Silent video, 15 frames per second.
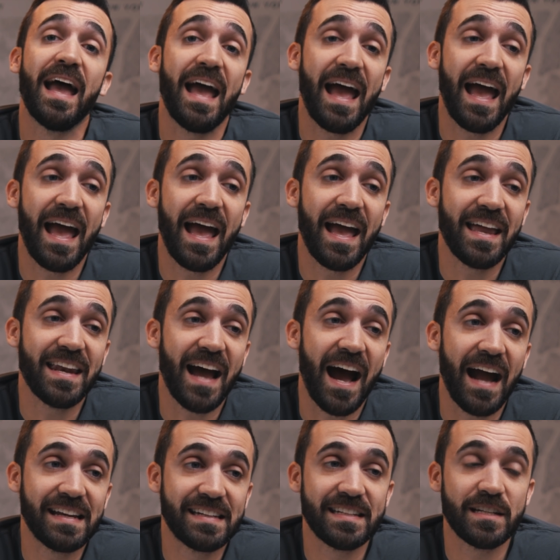and
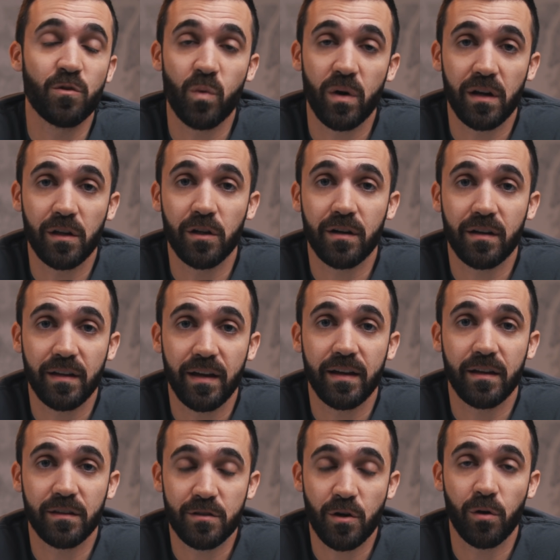I didn't want to look
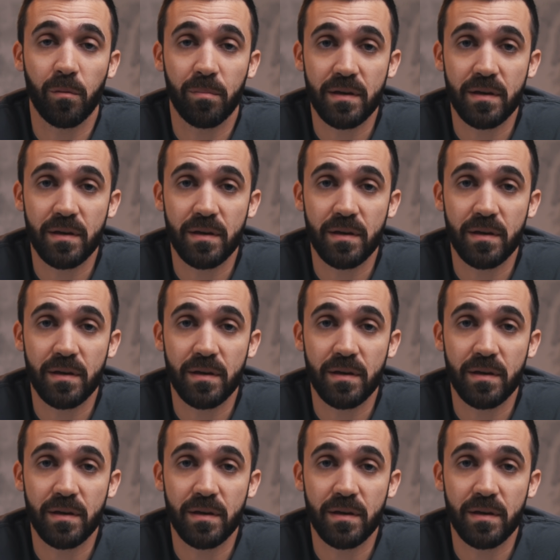like a total